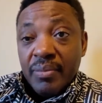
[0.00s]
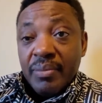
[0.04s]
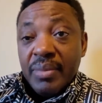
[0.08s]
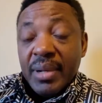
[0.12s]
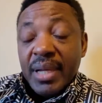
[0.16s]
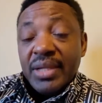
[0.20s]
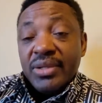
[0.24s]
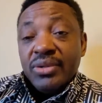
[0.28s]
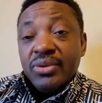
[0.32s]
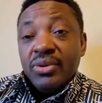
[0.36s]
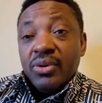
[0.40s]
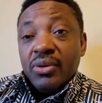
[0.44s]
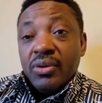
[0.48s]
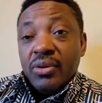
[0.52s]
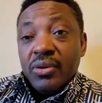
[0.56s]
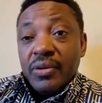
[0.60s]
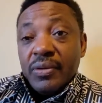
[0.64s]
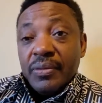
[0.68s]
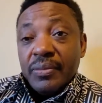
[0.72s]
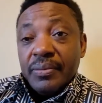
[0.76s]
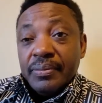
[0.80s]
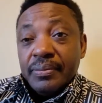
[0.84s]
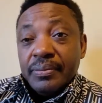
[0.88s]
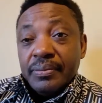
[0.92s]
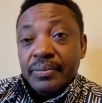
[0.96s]
God bless
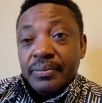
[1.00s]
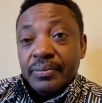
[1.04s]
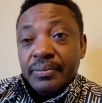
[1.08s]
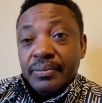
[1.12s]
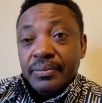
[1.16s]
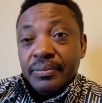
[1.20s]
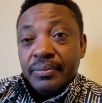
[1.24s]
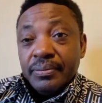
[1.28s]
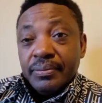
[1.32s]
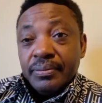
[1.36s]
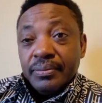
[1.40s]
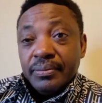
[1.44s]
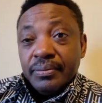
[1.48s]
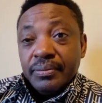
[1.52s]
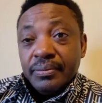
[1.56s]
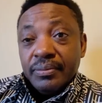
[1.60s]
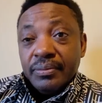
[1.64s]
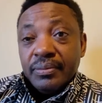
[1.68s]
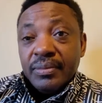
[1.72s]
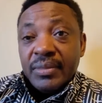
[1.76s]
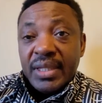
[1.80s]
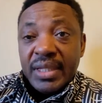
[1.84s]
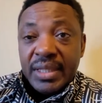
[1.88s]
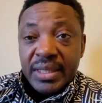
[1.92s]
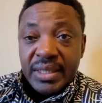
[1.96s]
you all.
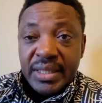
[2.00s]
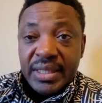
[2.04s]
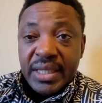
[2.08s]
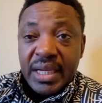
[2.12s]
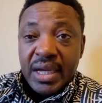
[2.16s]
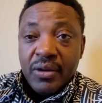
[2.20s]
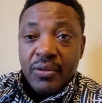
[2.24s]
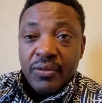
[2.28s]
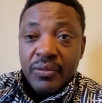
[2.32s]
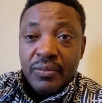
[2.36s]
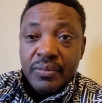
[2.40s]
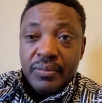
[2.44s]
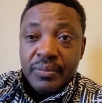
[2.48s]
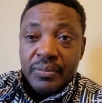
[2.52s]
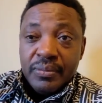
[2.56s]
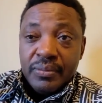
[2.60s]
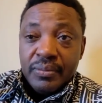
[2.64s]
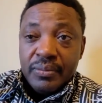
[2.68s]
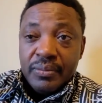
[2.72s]
Ciao.